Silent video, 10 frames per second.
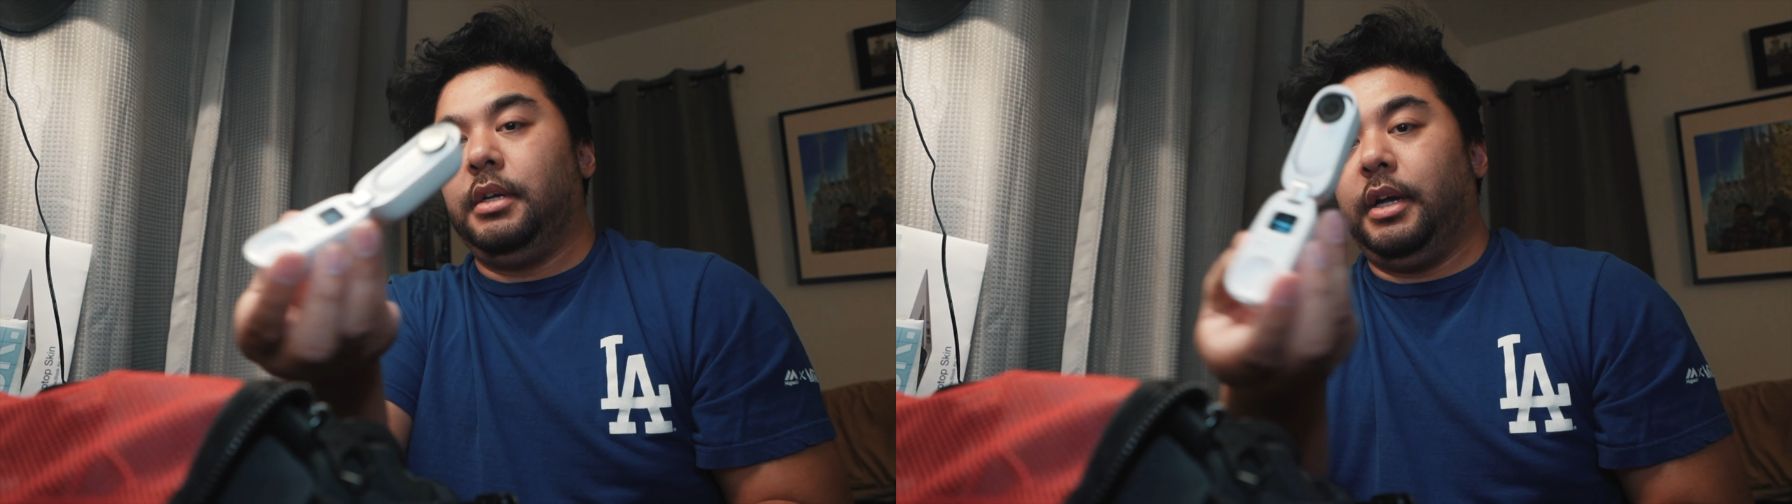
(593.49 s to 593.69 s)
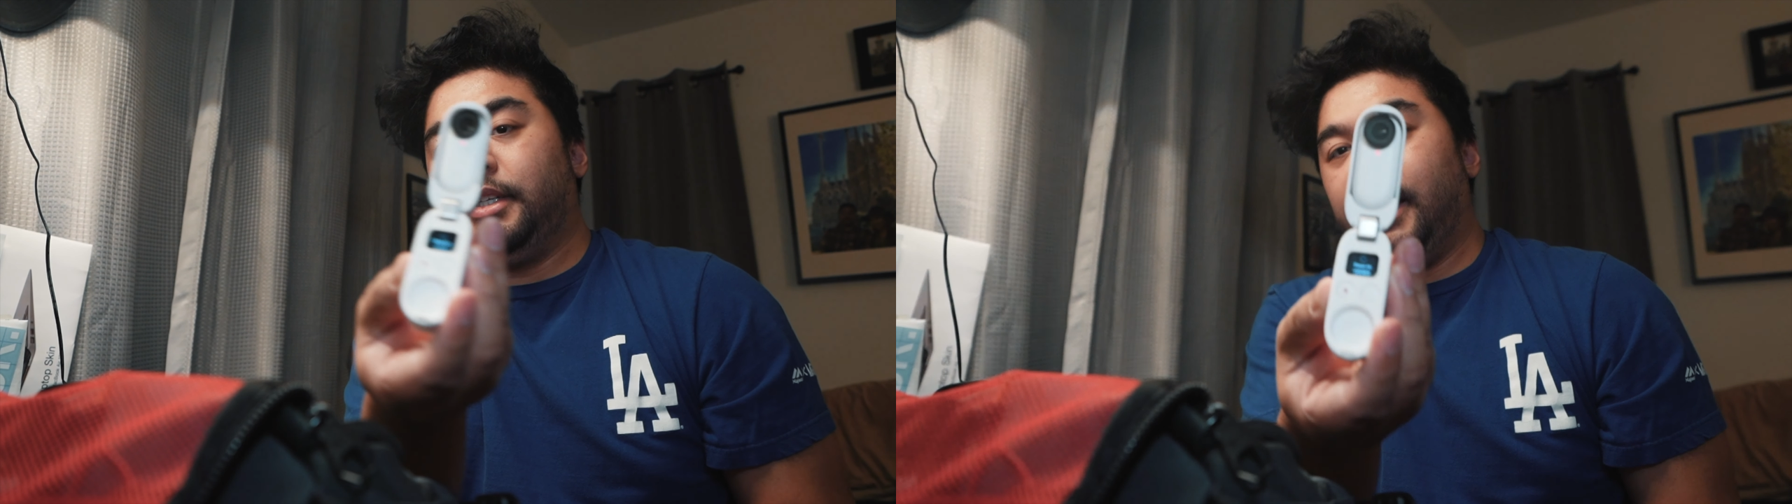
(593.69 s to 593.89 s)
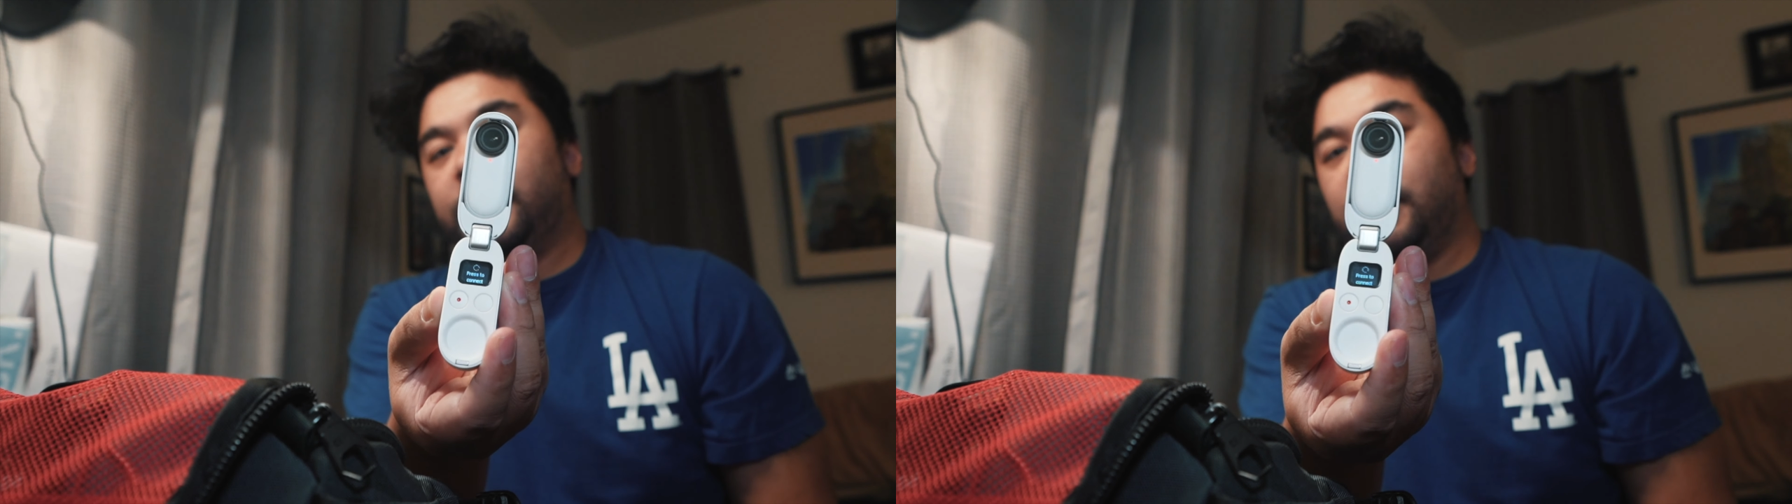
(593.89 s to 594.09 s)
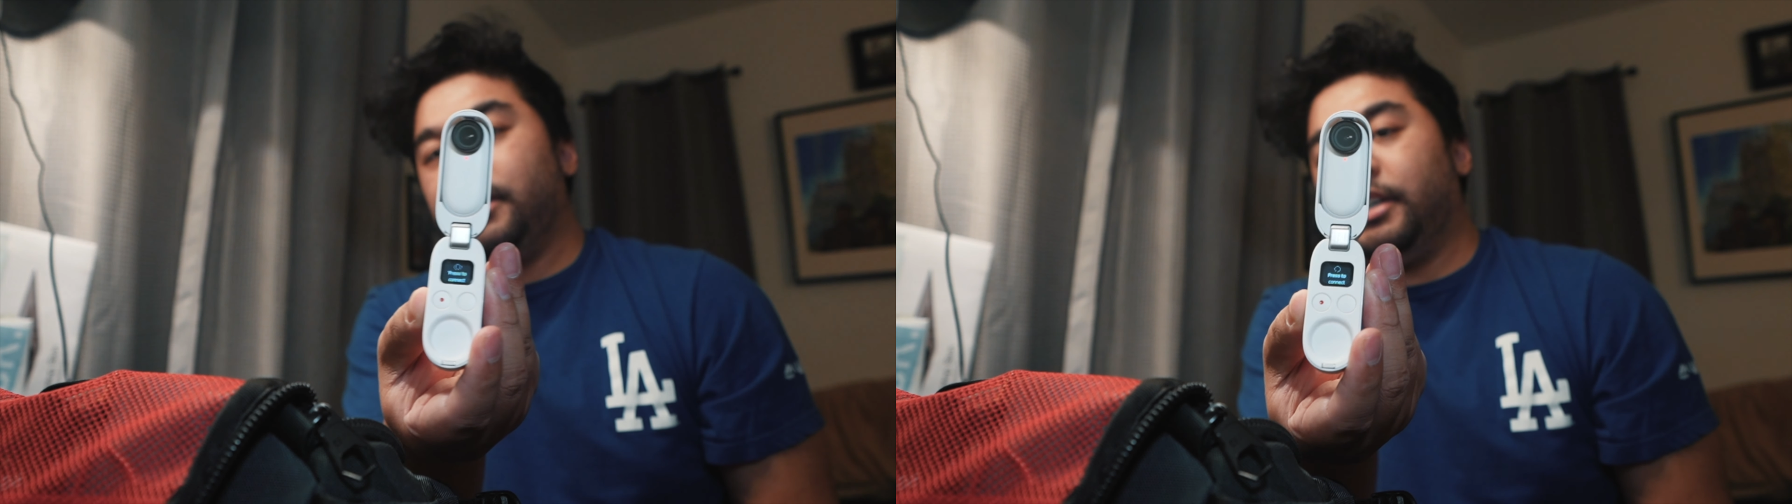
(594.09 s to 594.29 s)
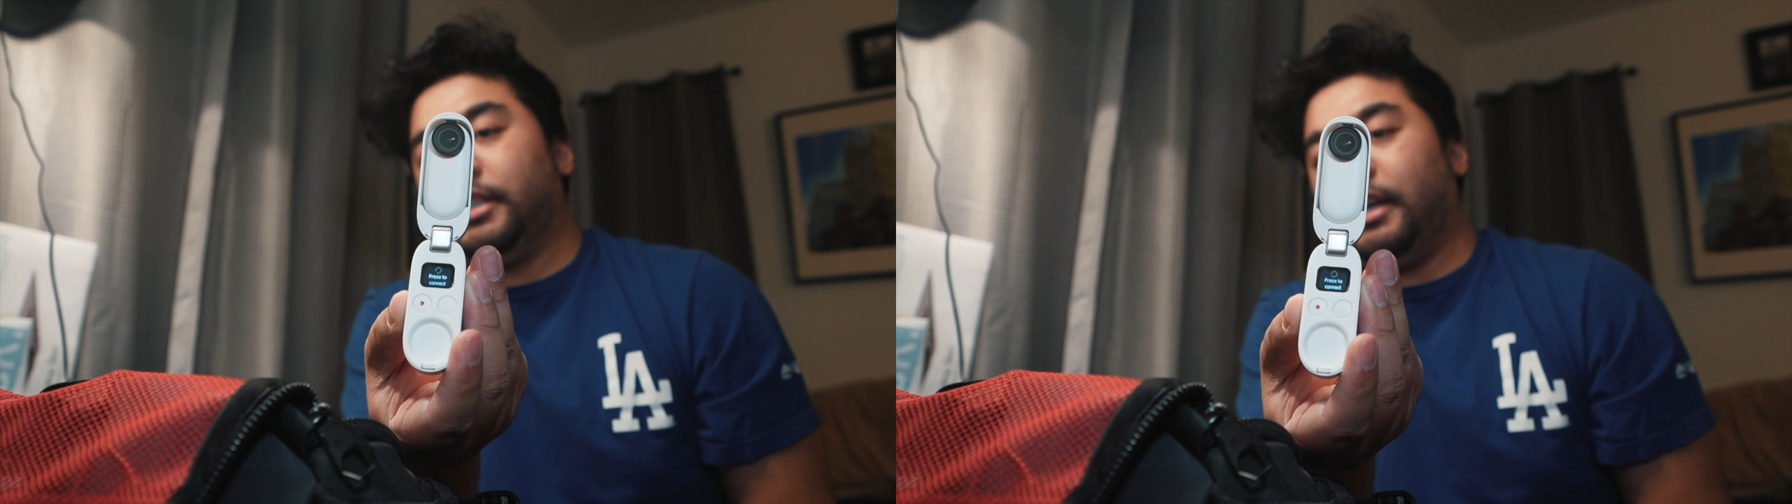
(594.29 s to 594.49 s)
attach
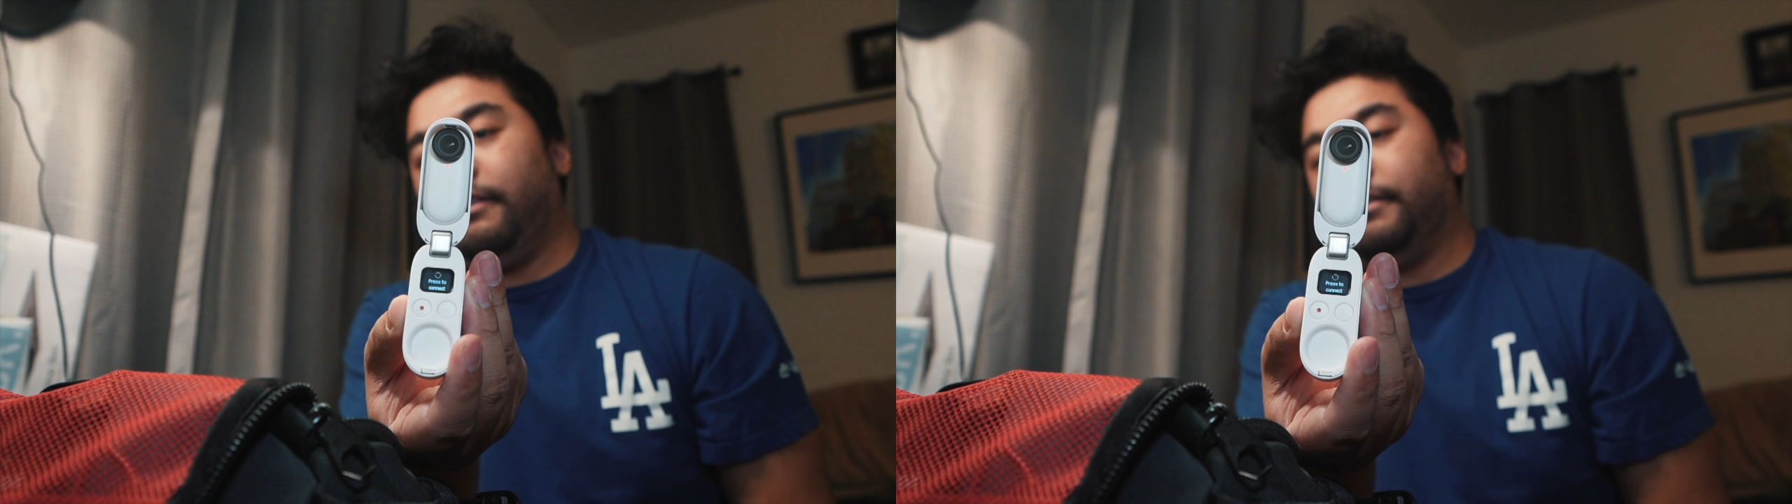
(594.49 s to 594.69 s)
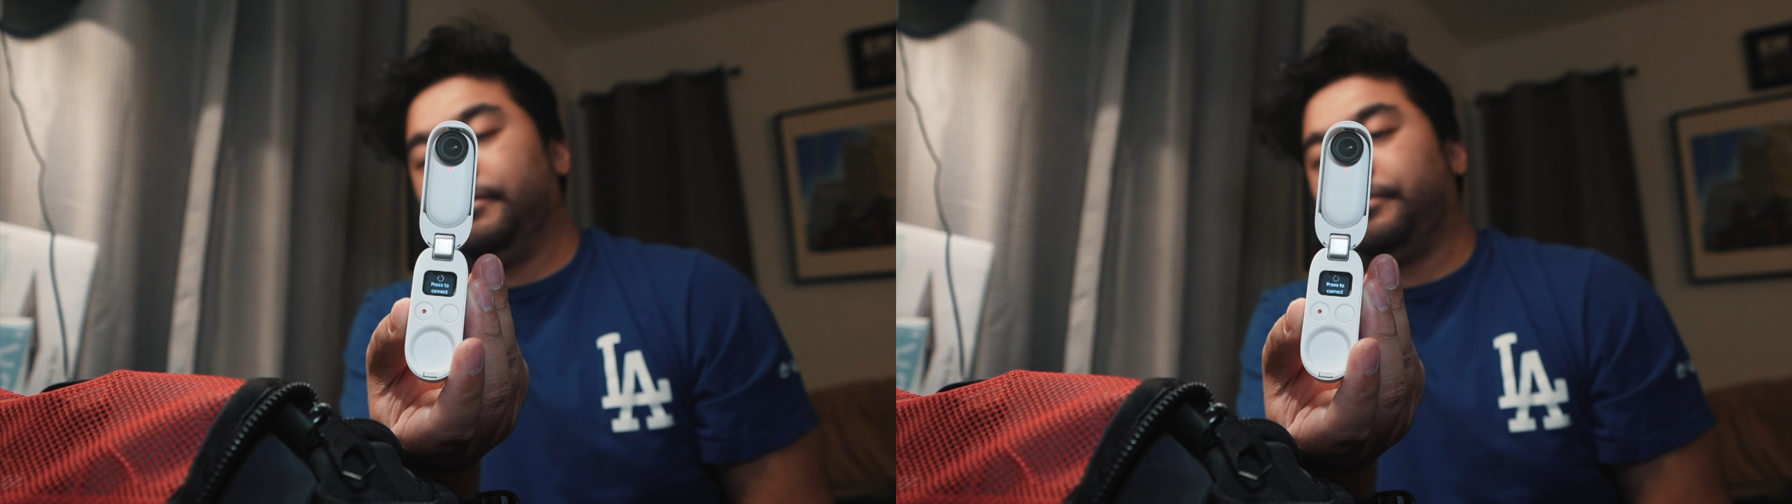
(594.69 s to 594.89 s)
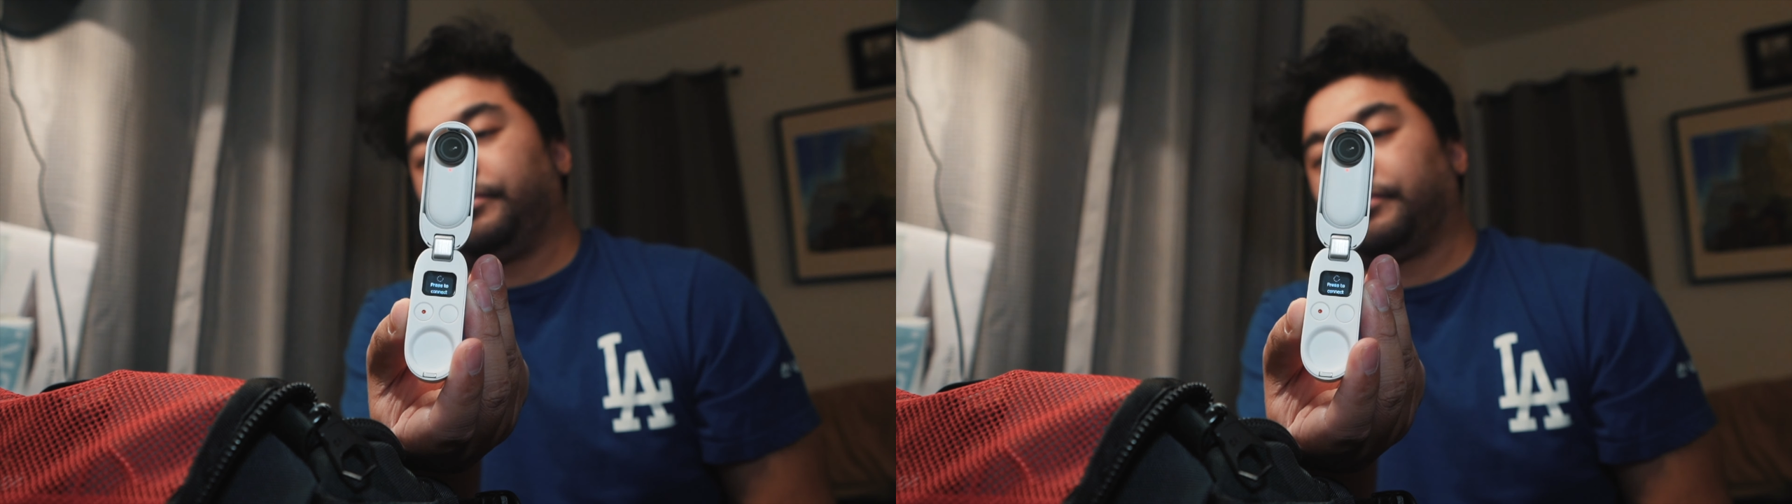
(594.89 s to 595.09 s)
onto yourself.